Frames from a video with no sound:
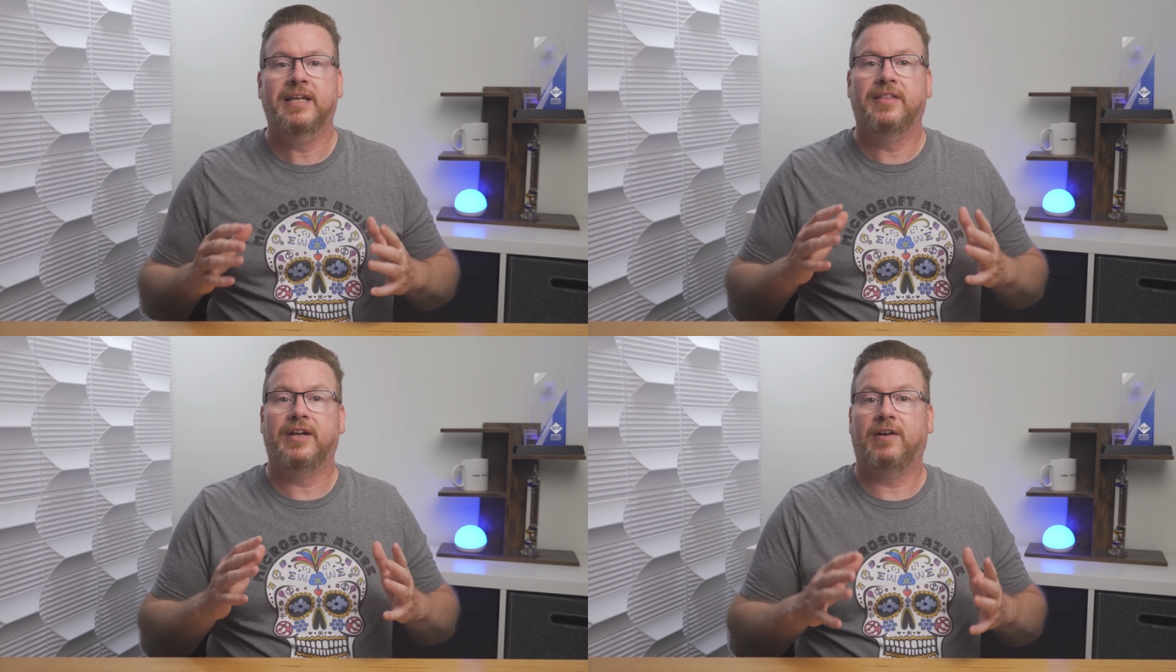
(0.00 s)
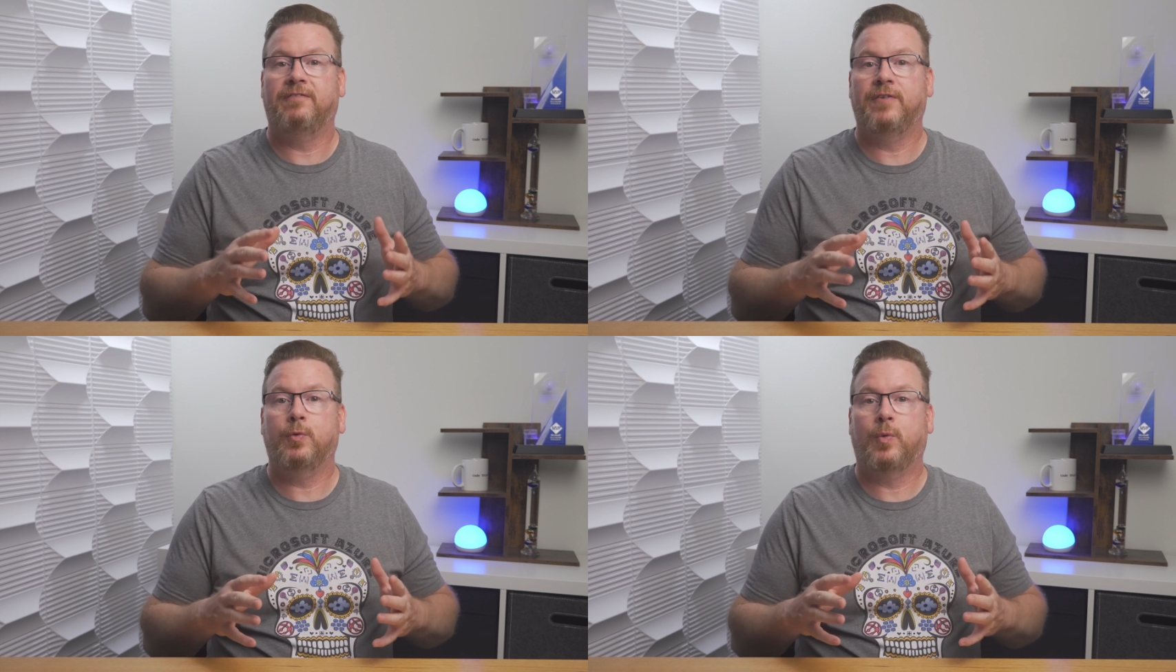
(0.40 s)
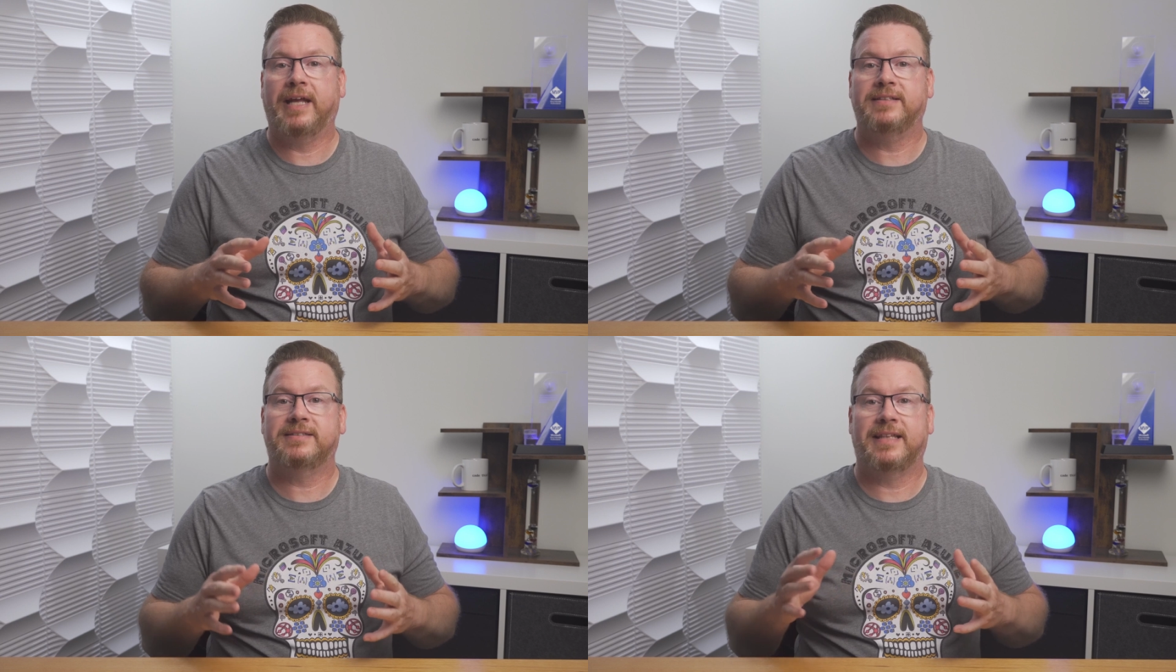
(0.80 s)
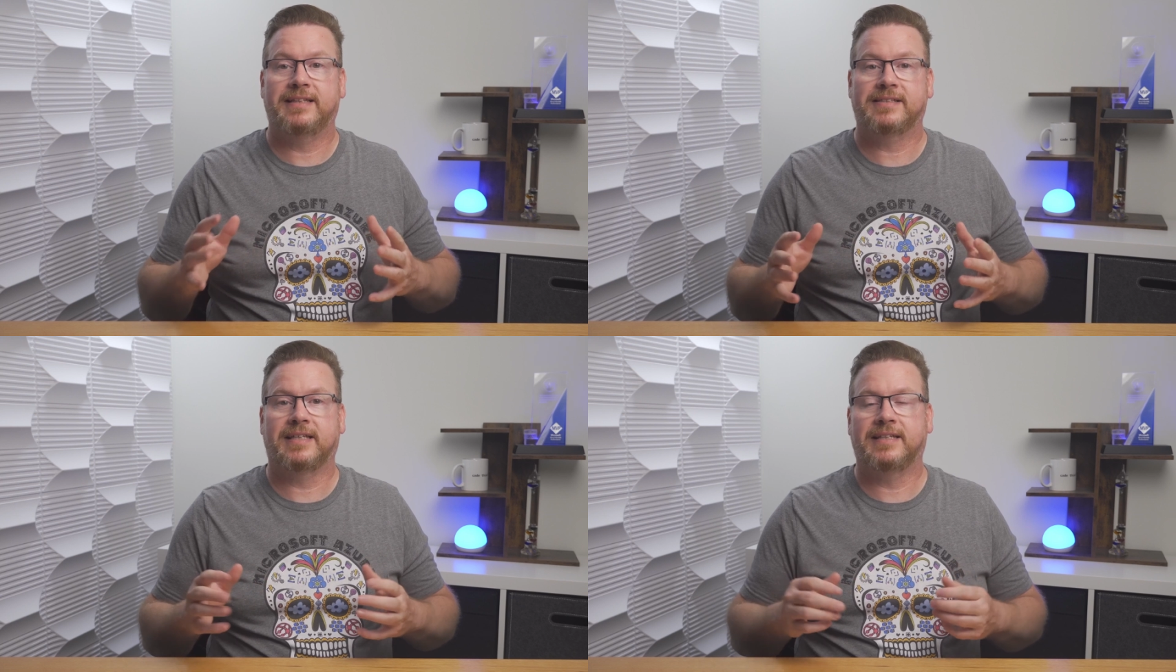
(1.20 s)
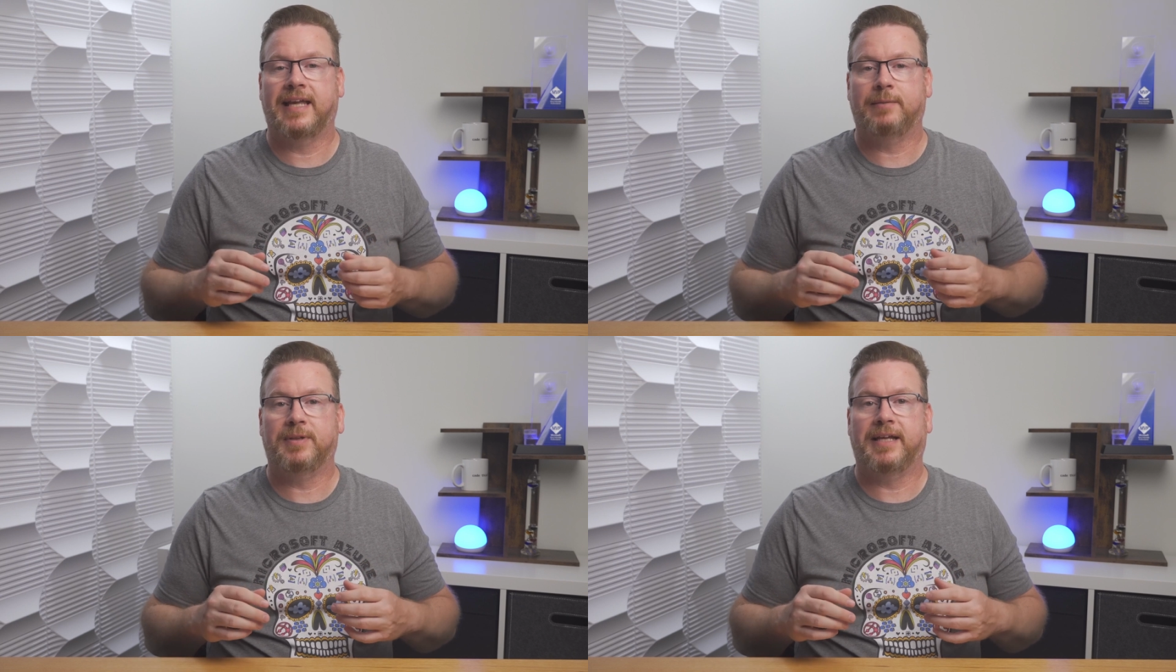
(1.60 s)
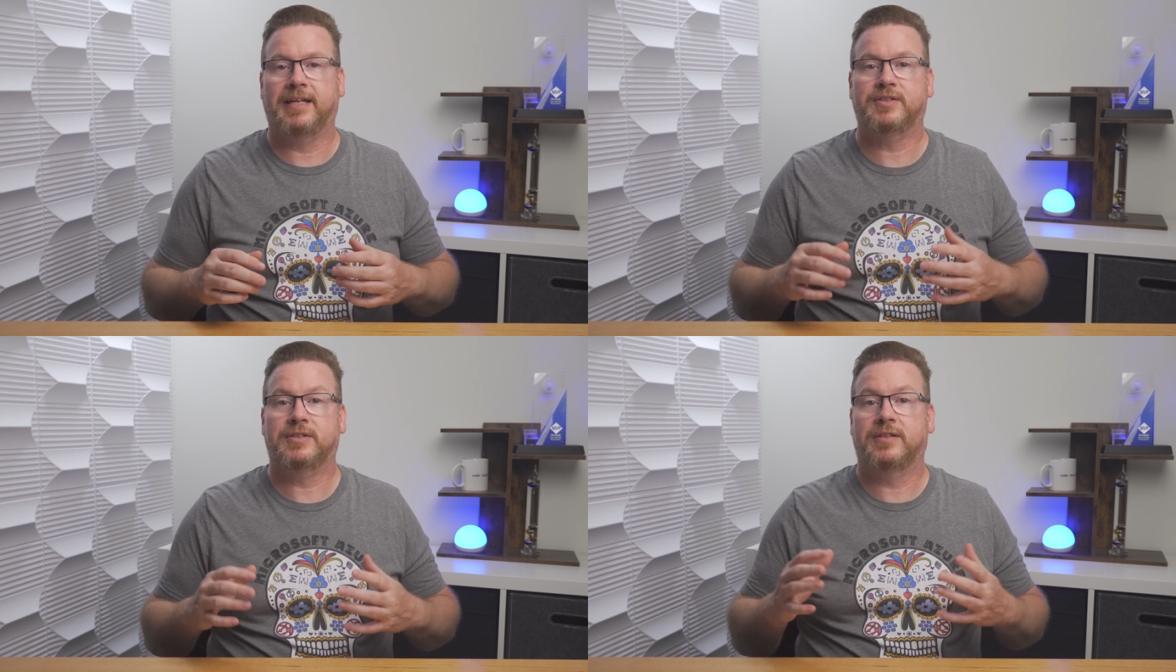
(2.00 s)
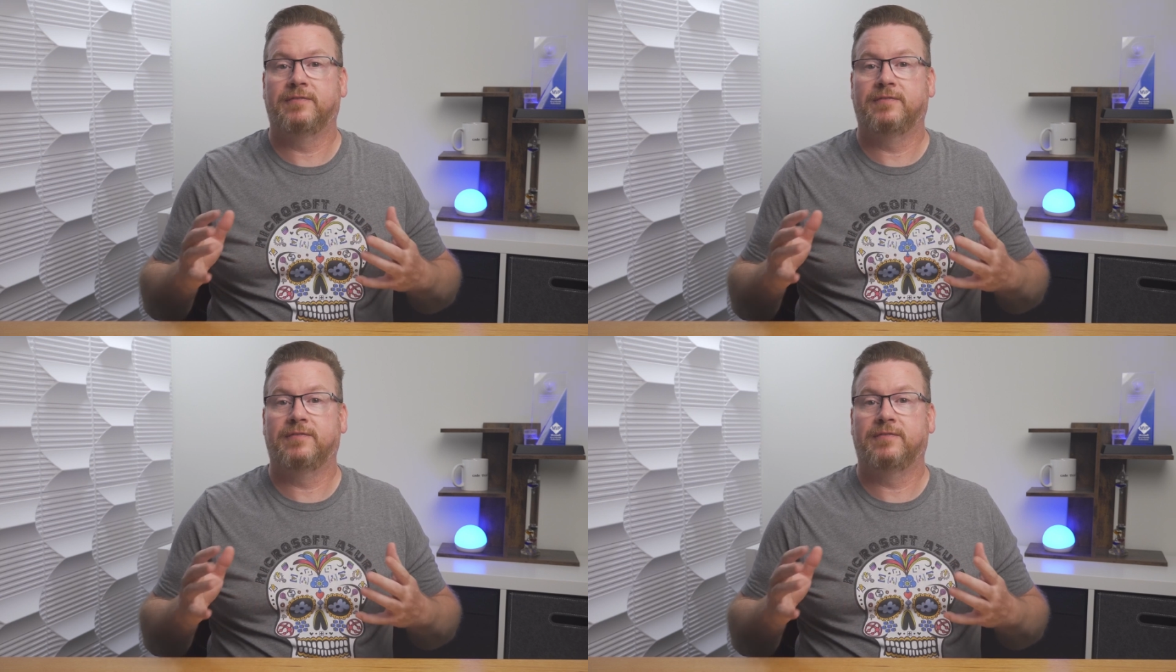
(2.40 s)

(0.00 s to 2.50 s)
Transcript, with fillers: There are a few ways that this can take place.